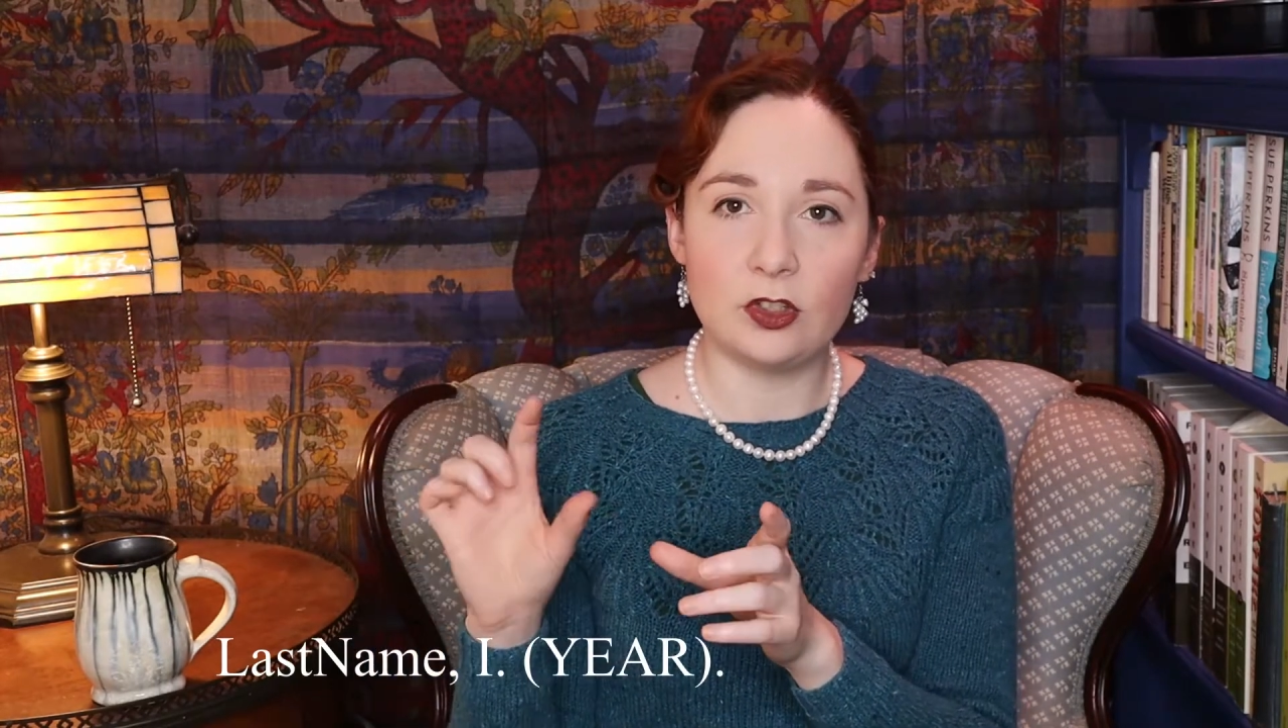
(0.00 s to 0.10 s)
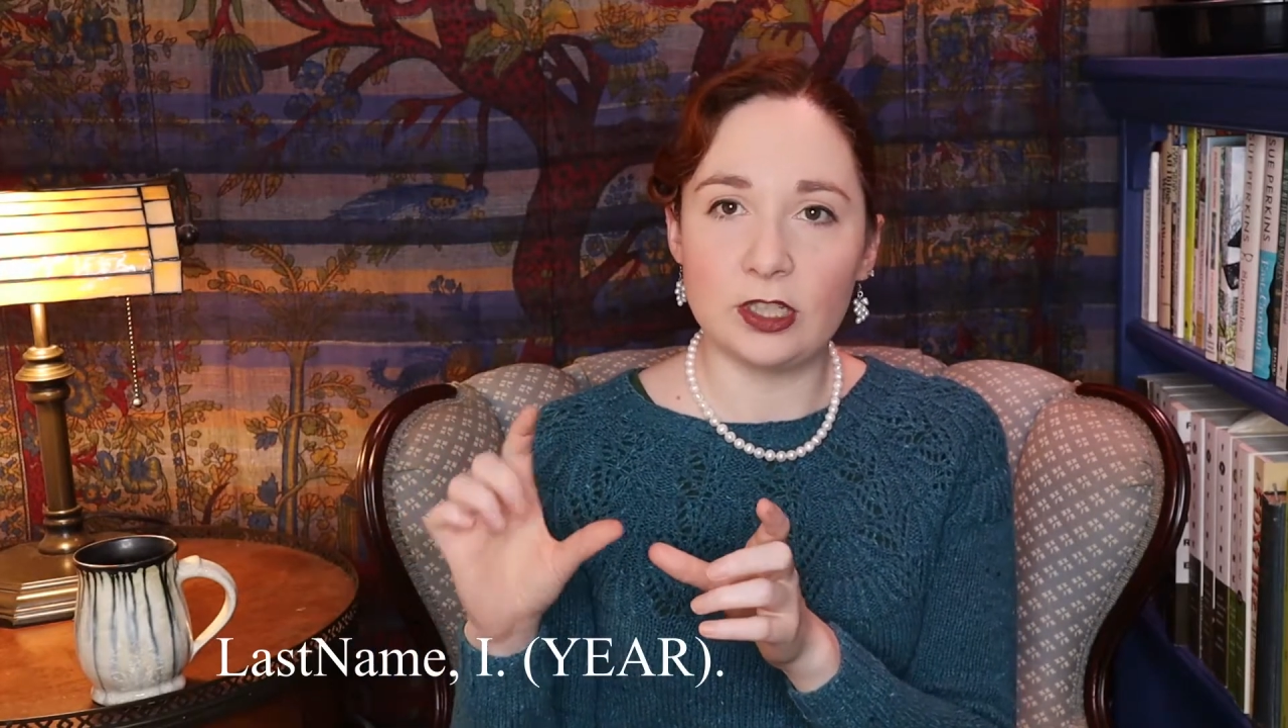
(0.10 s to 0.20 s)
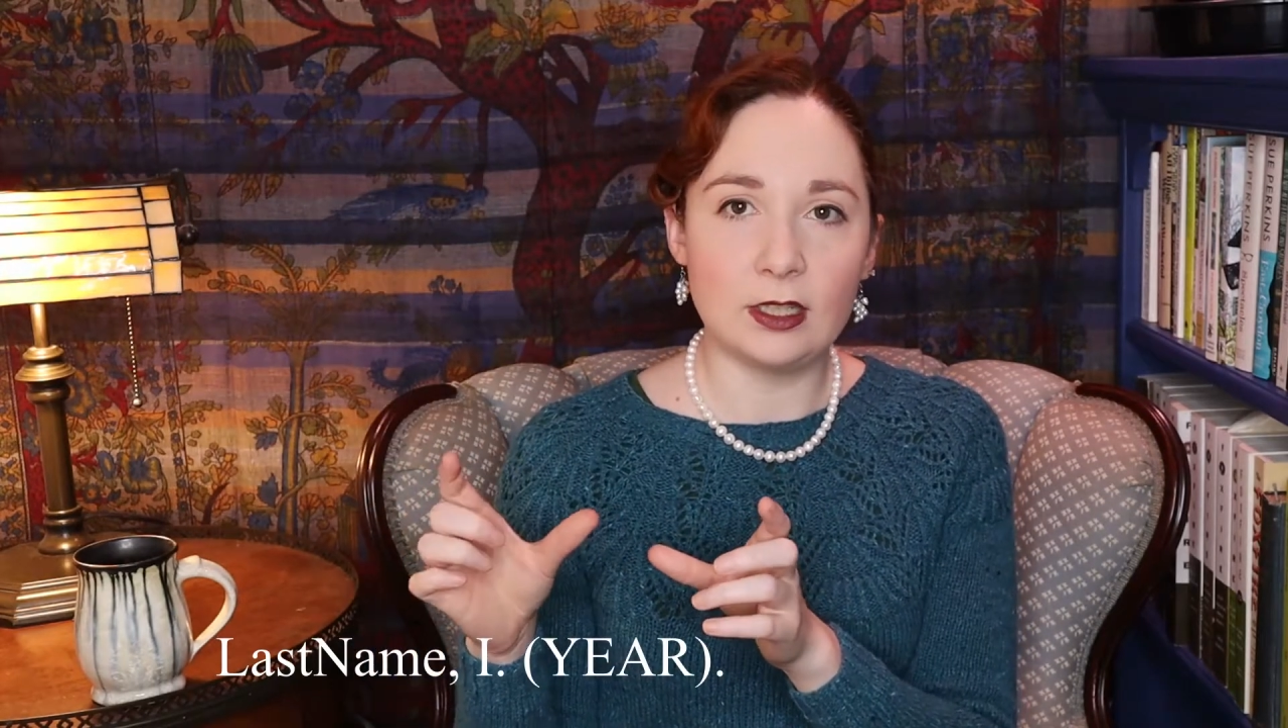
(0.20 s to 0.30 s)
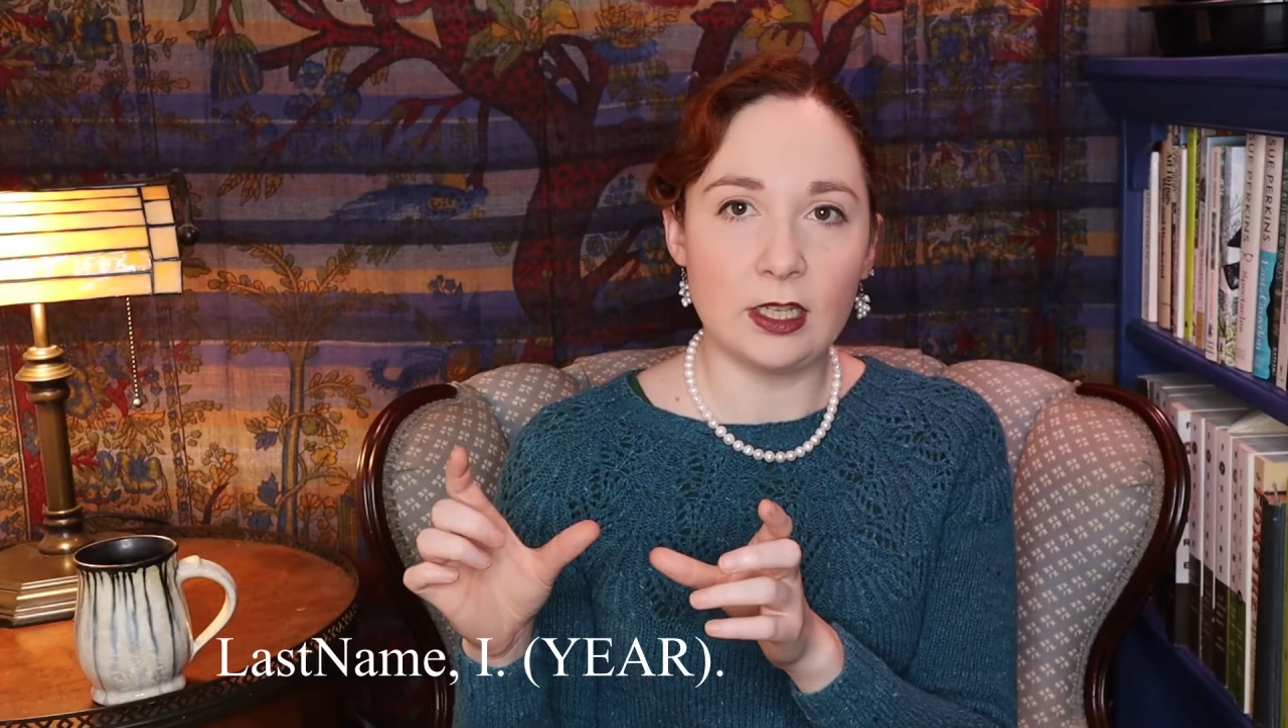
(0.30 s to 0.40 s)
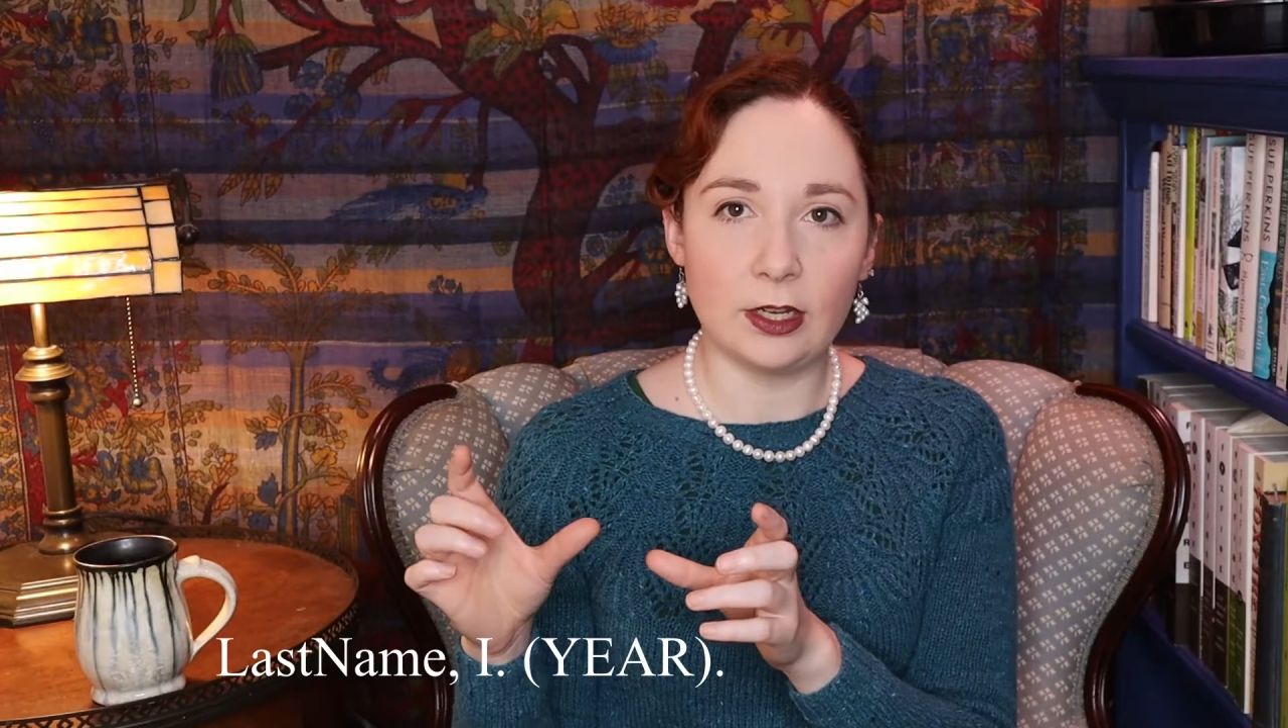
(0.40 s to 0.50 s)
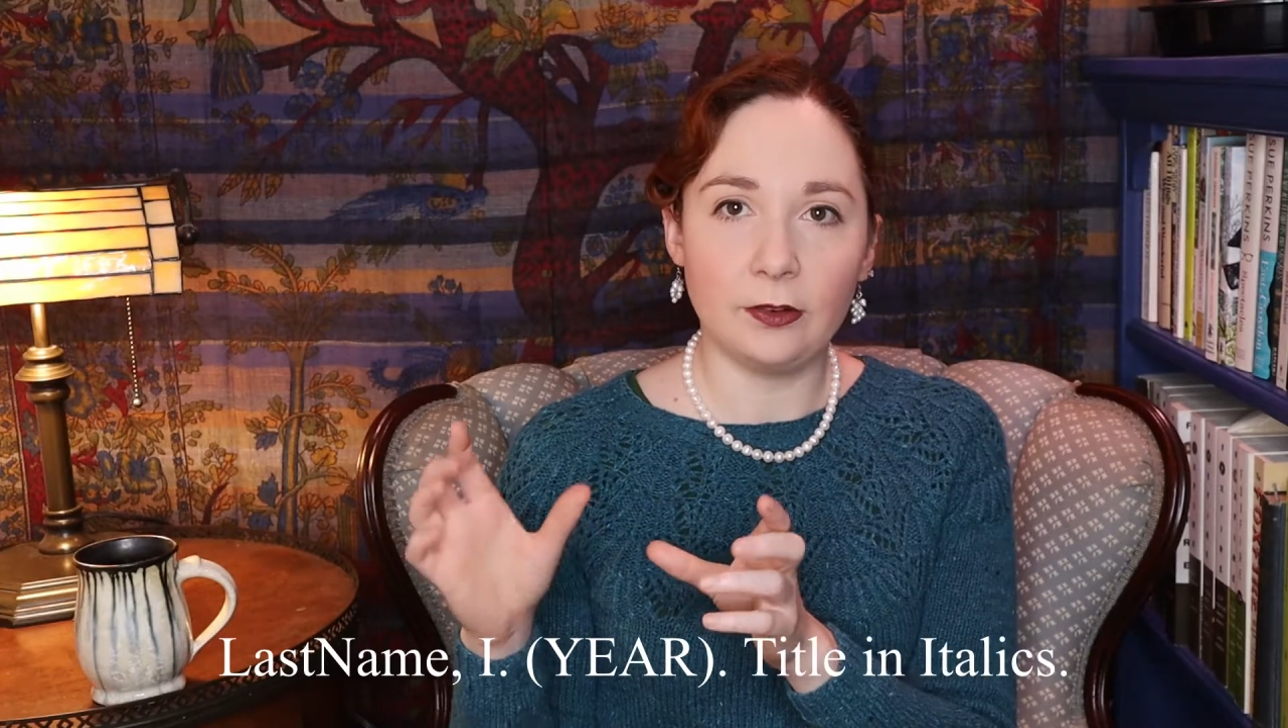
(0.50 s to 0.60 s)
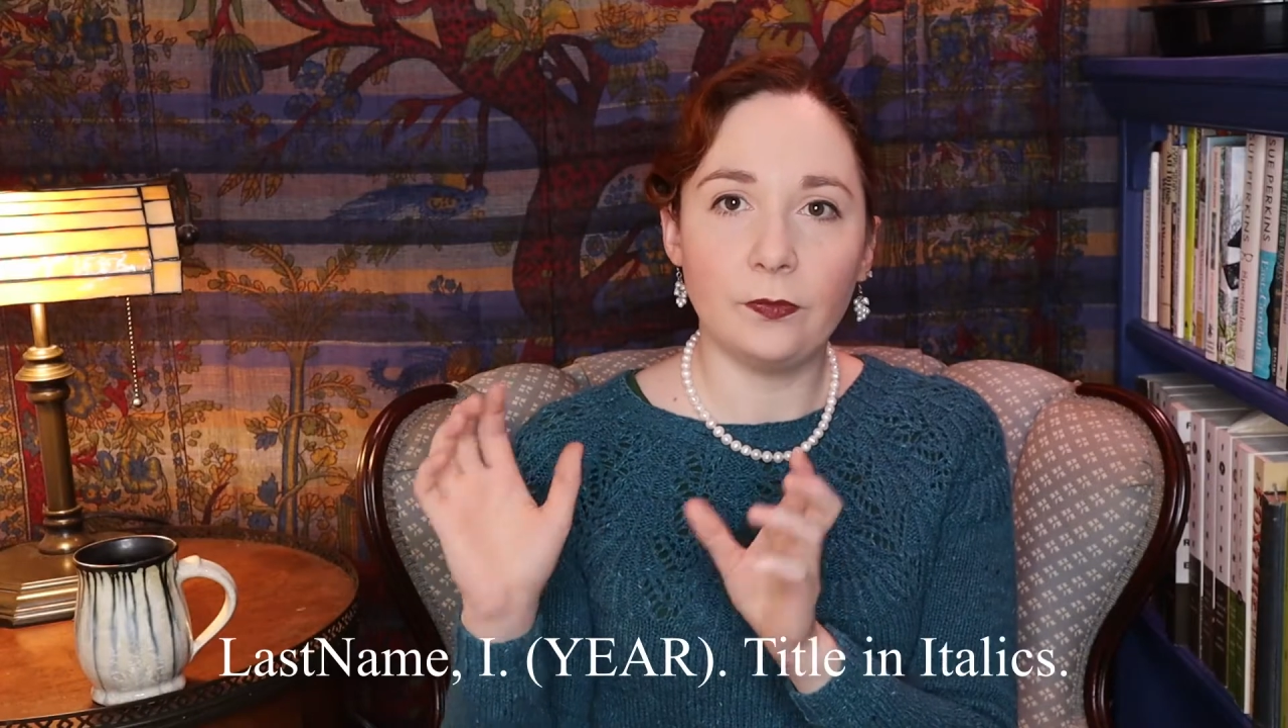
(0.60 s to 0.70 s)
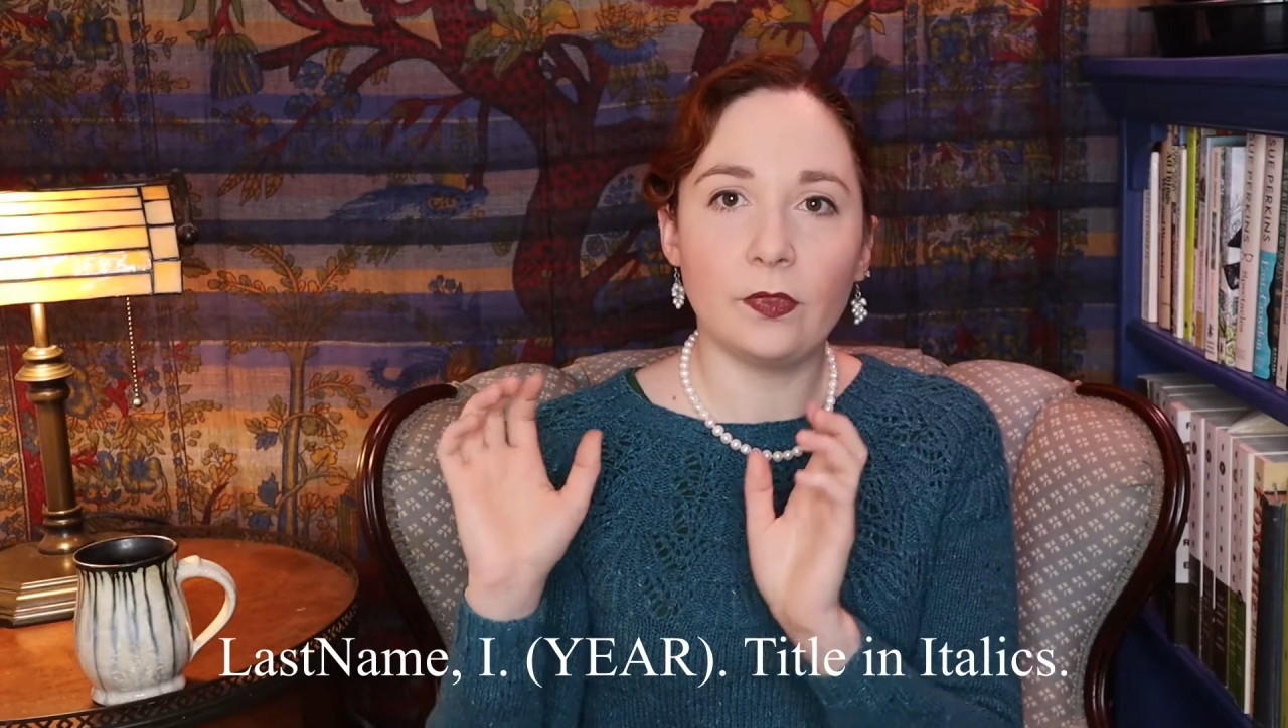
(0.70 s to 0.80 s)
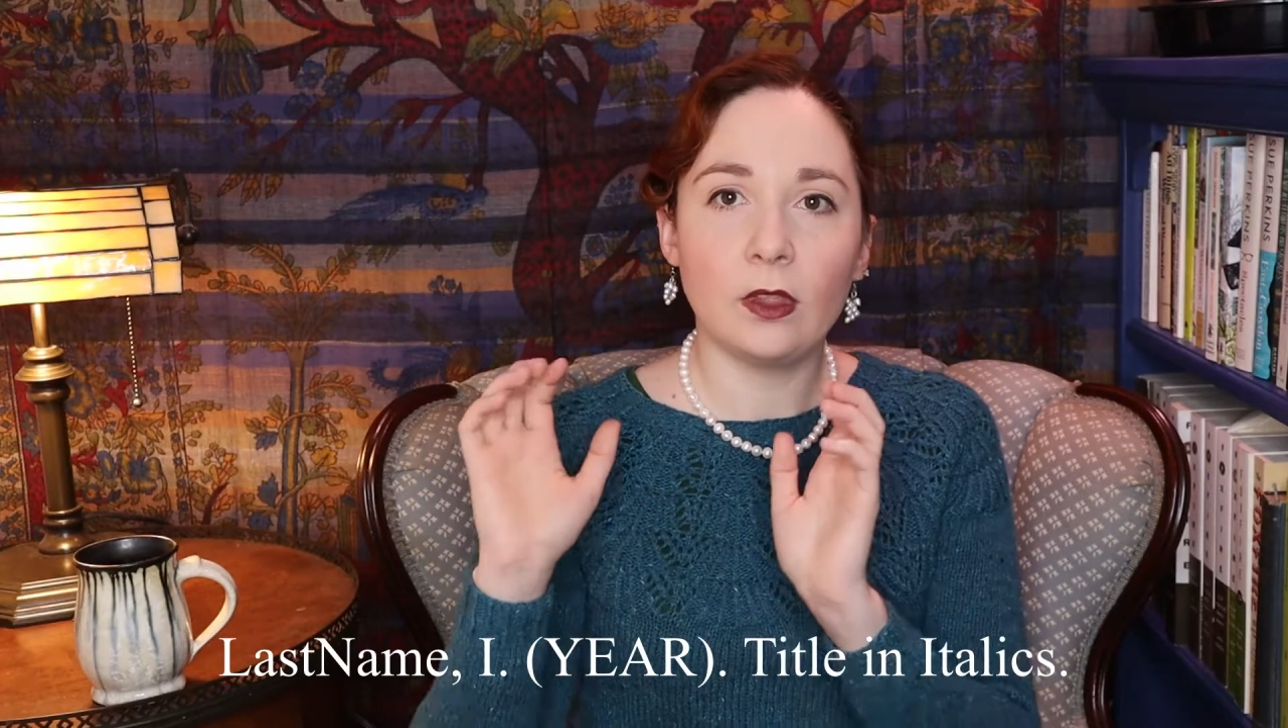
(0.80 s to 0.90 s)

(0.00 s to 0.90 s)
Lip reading: just the year,